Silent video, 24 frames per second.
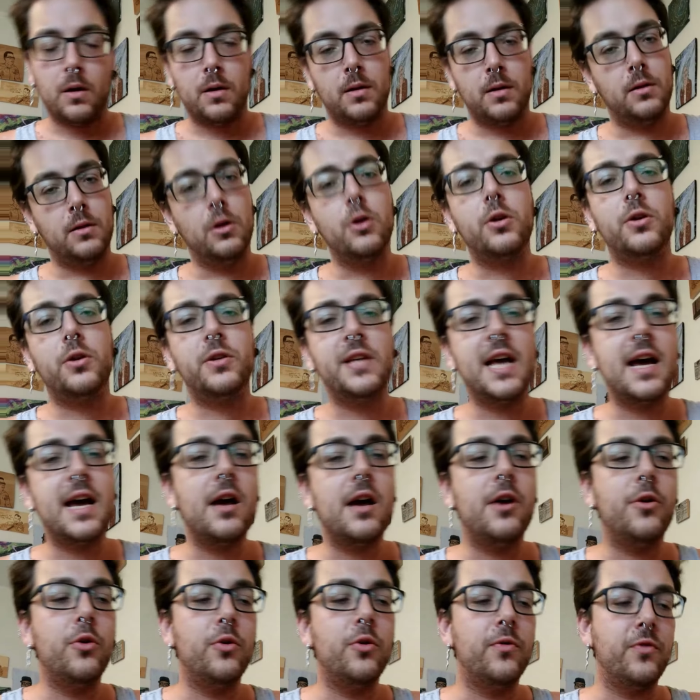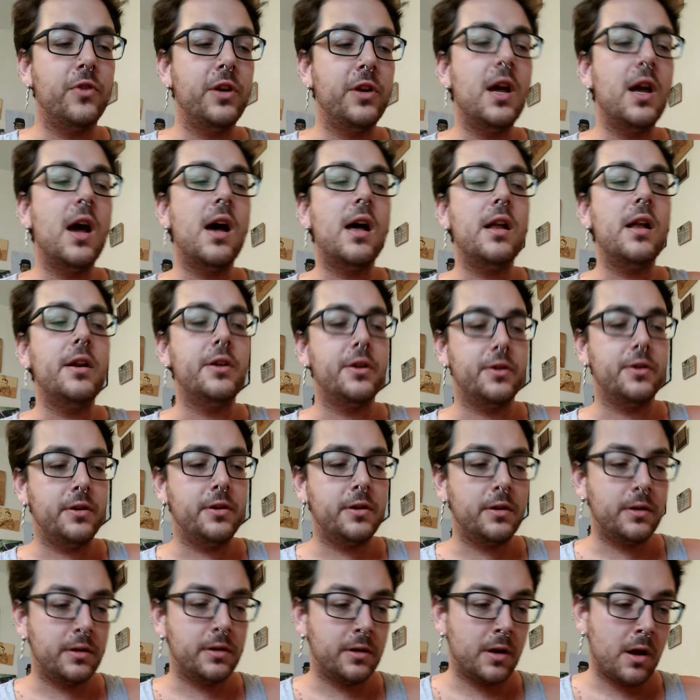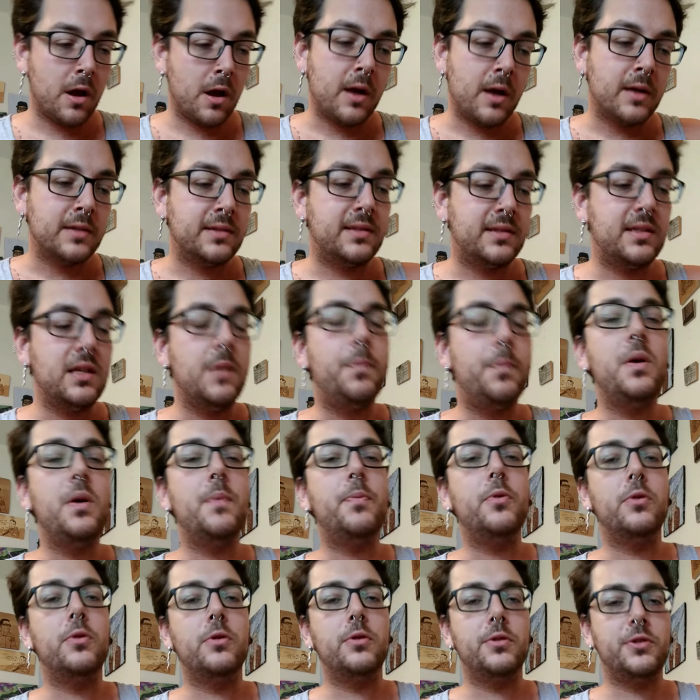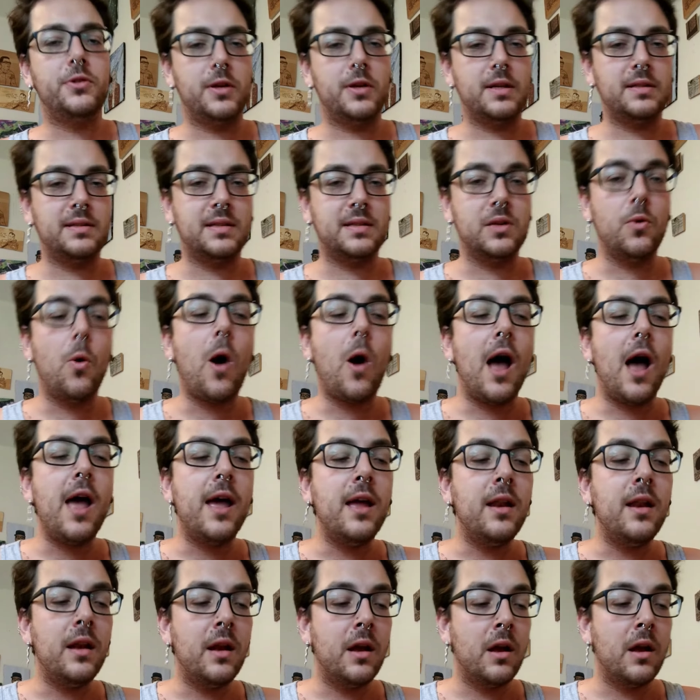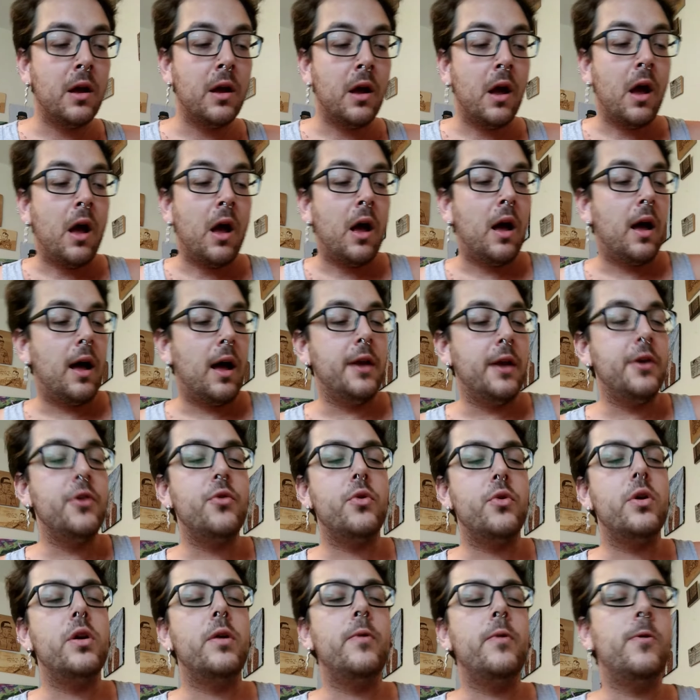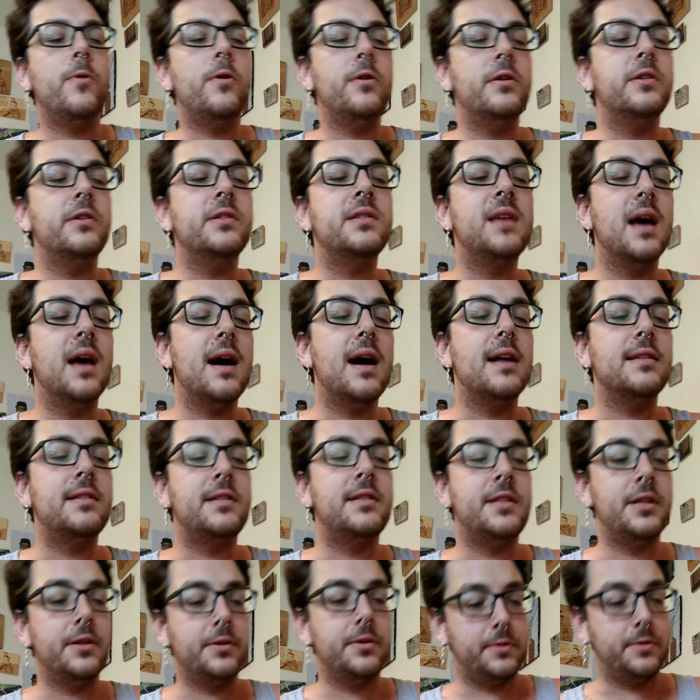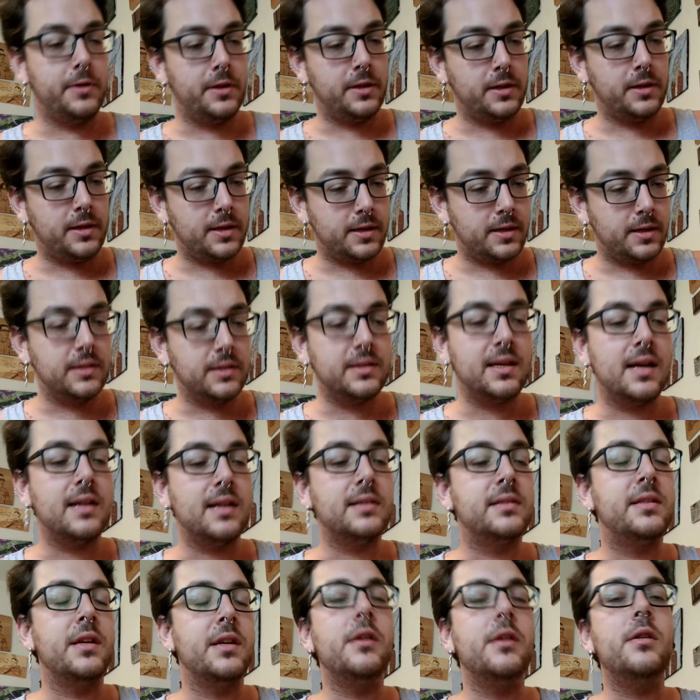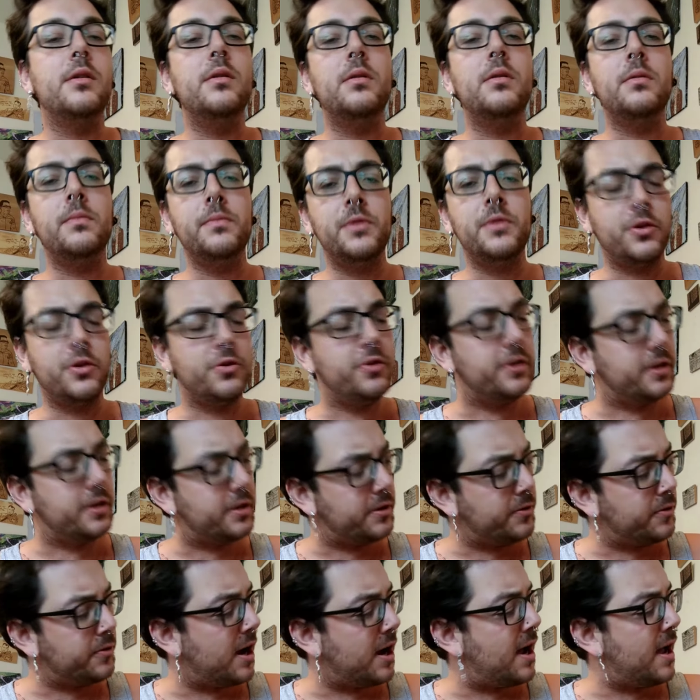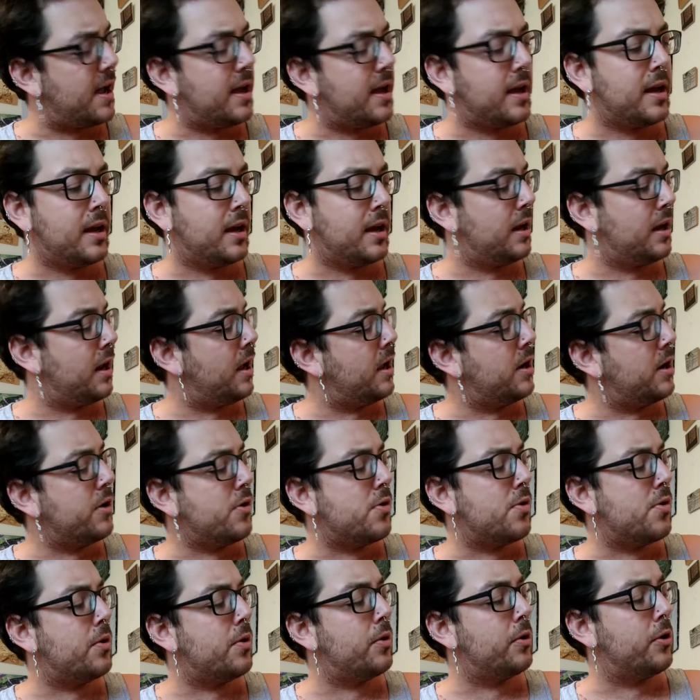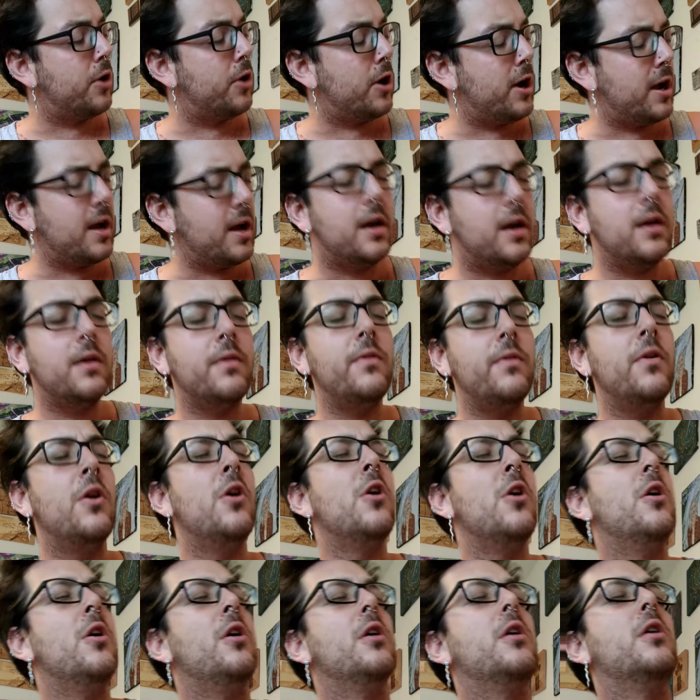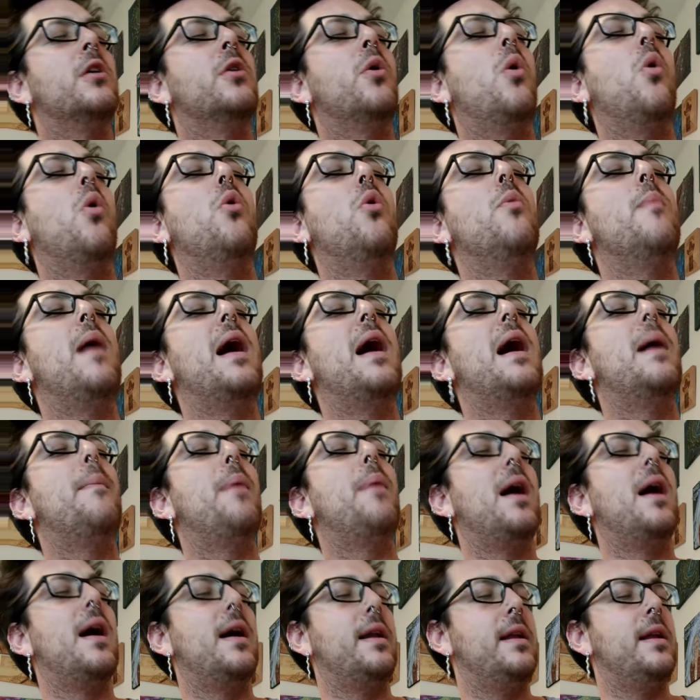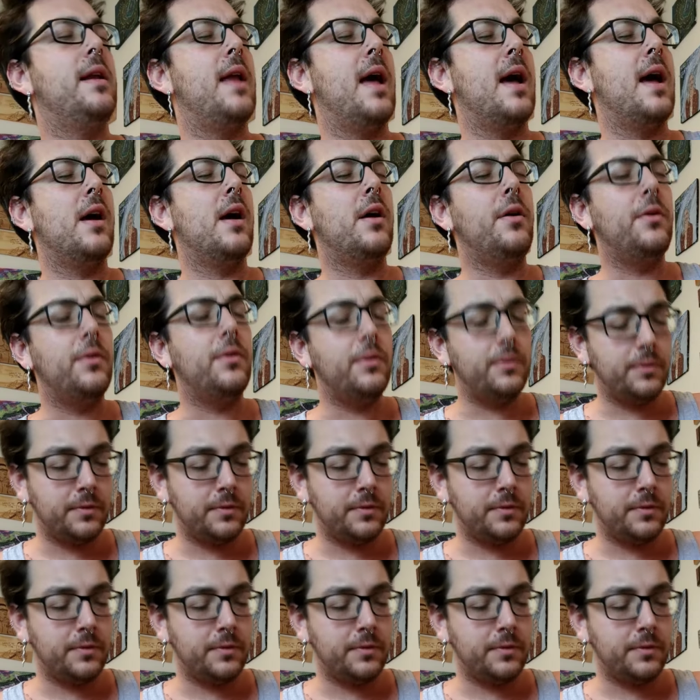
Look down over yonder, see people dressed in white. I knew it was God's children, cause I seen them doing right. Ain't no grave can hold my body down.